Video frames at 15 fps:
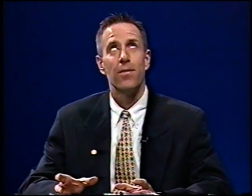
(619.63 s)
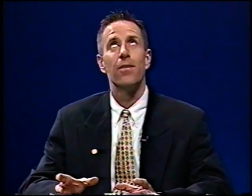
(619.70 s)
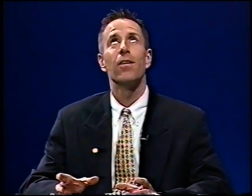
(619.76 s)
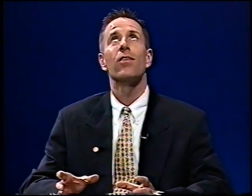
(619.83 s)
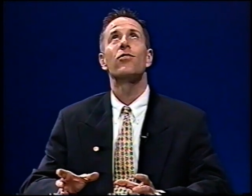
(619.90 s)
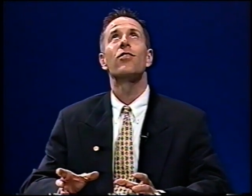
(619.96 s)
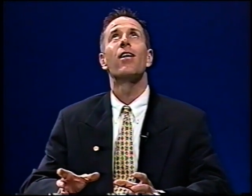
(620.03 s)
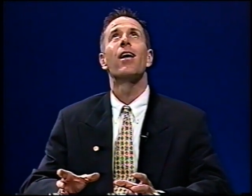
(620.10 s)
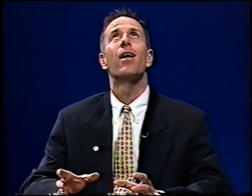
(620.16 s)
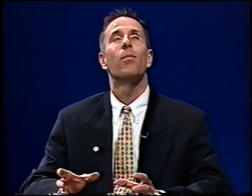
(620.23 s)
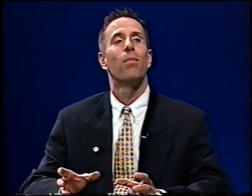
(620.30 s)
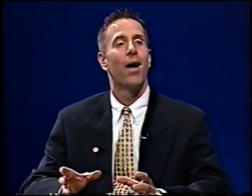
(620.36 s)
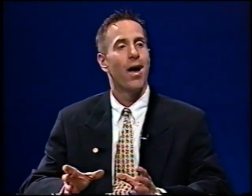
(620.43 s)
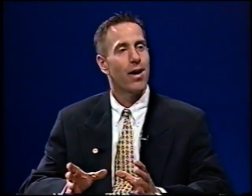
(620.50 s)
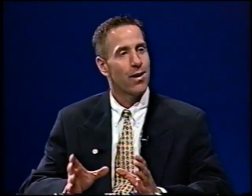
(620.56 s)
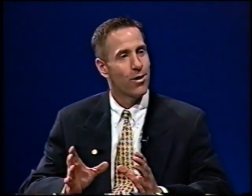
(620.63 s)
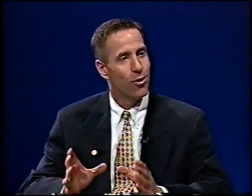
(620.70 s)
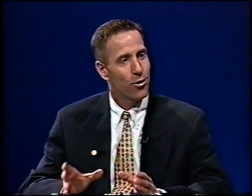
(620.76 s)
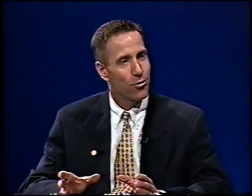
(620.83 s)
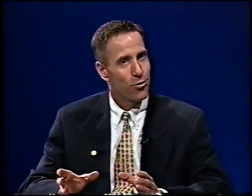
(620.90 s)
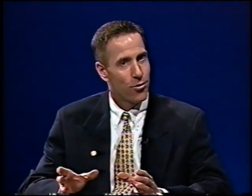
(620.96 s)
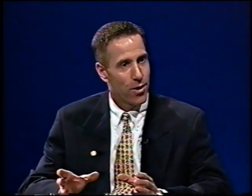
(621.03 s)
Tilt your head back and
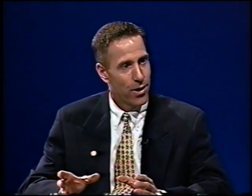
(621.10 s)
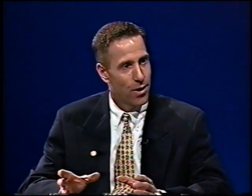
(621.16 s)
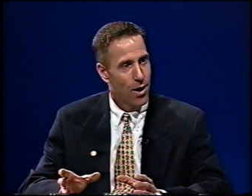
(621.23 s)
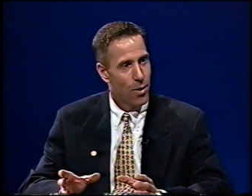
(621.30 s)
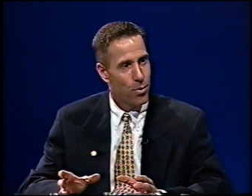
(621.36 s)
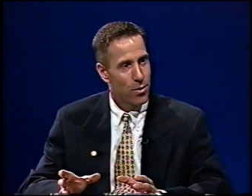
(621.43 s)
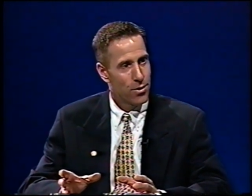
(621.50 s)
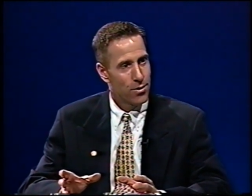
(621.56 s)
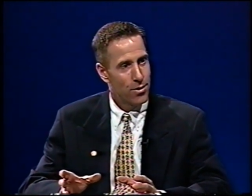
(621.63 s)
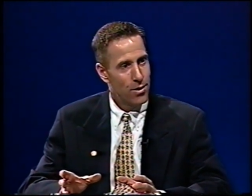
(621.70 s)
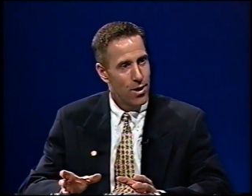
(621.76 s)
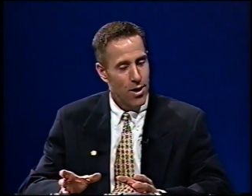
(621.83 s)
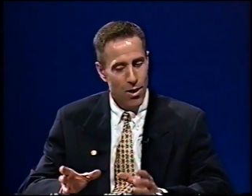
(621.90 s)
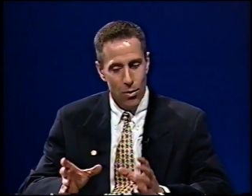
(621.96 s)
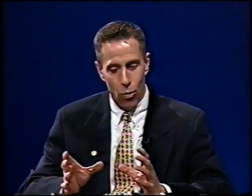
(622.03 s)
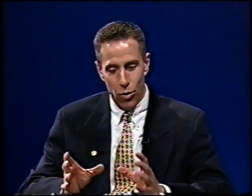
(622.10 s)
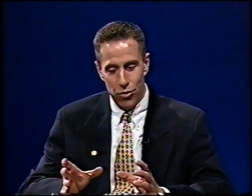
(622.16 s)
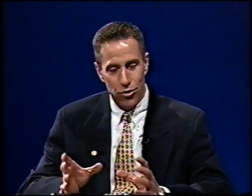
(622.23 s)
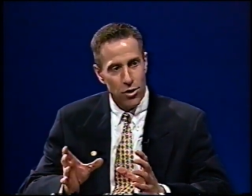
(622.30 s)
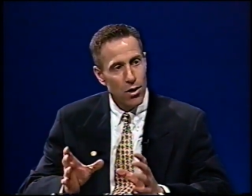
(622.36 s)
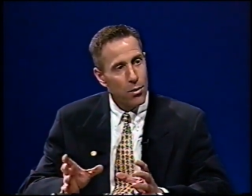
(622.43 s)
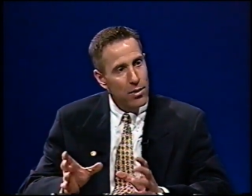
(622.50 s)
look straight up
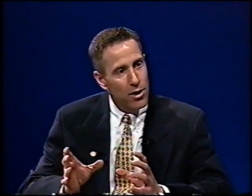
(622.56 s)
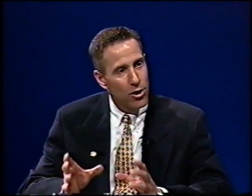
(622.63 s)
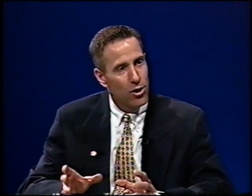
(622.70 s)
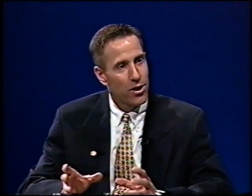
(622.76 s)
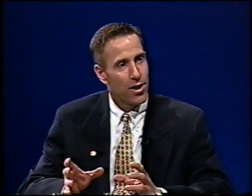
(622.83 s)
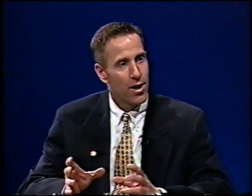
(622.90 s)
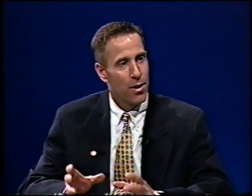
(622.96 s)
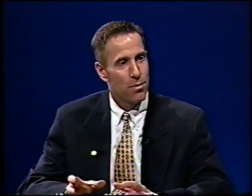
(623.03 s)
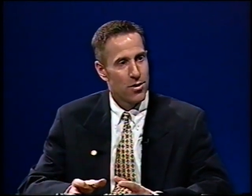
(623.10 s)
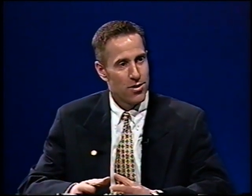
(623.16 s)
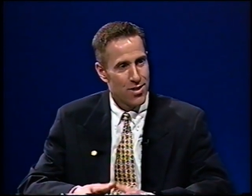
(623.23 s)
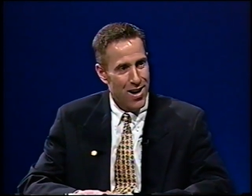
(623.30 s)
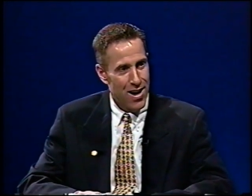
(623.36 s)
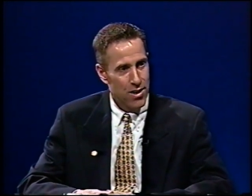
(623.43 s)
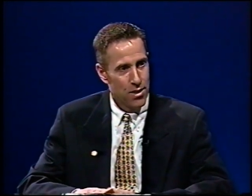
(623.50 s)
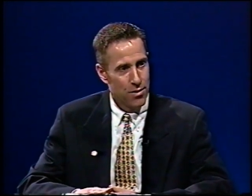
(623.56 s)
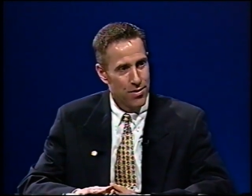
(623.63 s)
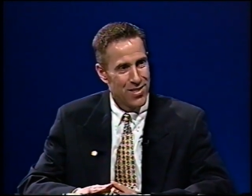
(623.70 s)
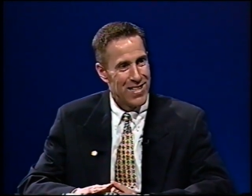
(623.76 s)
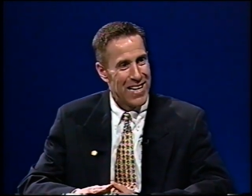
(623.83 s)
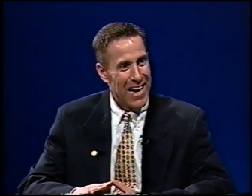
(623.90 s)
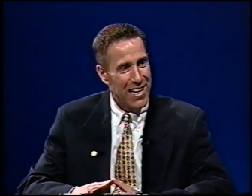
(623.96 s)
what you're going to be looking up the side of
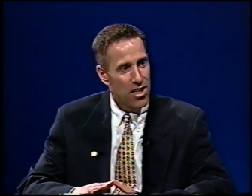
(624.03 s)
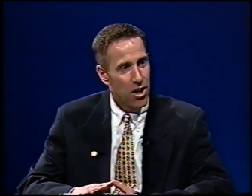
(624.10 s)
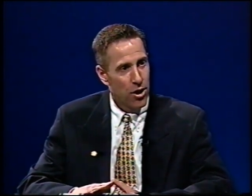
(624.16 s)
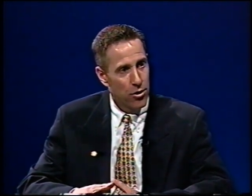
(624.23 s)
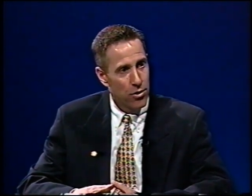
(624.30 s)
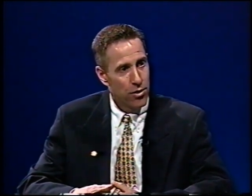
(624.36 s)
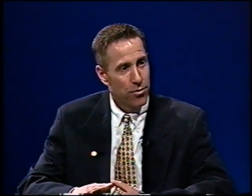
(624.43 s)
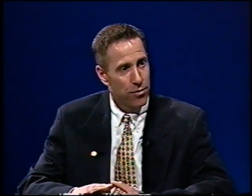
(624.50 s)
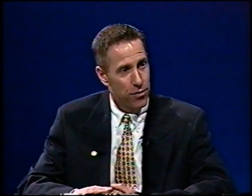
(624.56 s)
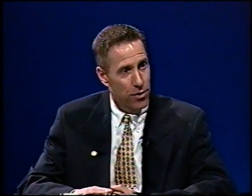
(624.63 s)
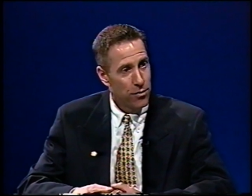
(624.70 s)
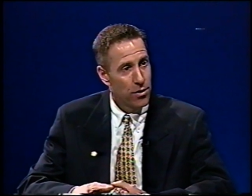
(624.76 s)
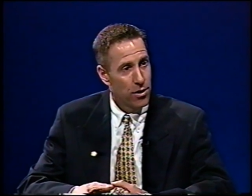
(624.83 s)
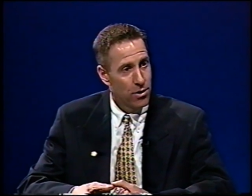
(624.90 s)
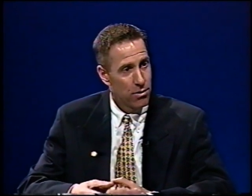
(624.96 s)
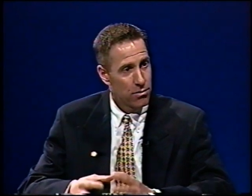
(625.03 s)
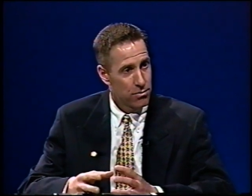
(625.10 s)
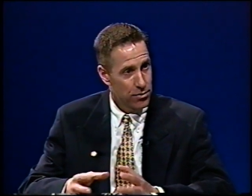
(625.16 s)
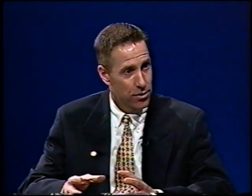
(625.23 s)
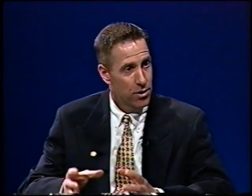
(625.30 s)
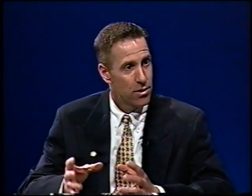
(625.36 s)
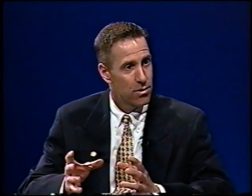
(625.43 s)
is an 850
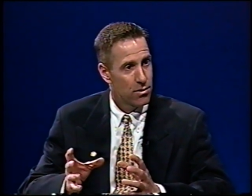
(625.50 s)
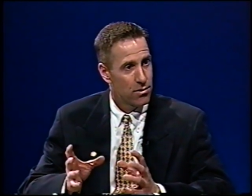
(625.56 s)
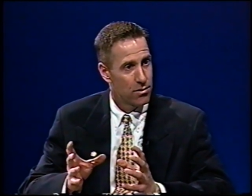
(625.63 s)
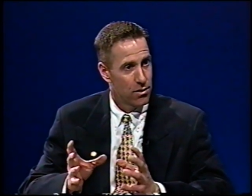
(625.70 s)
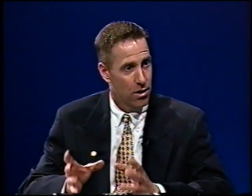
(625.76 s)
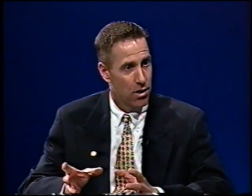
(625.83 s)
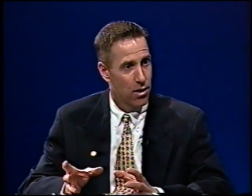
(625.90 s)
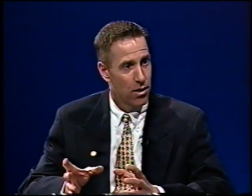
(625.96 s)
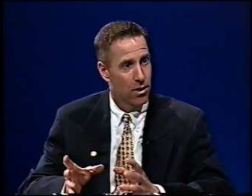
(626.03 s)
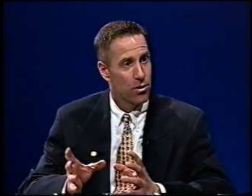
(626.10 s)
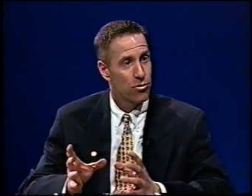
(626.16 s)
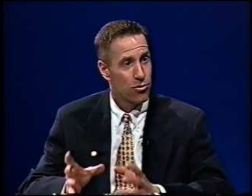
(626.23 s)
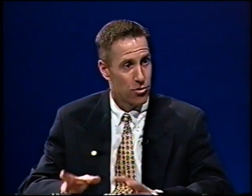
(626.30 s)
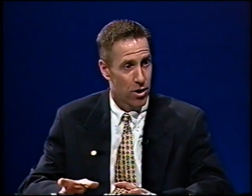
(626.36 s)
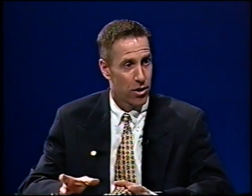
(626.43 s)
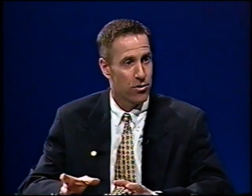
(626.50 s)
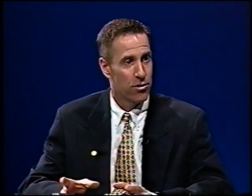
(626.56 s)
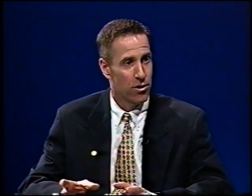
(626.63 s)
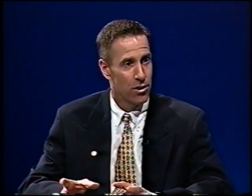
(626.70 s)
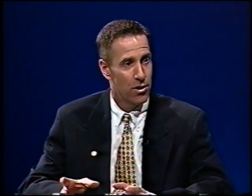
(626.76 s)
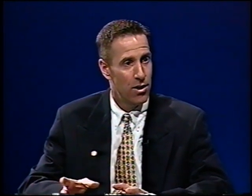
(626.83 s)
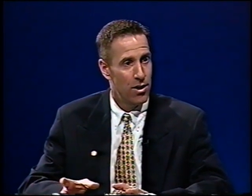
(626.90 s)
foot long
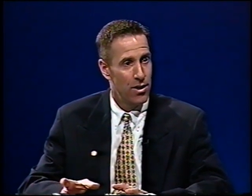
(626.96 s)
structure.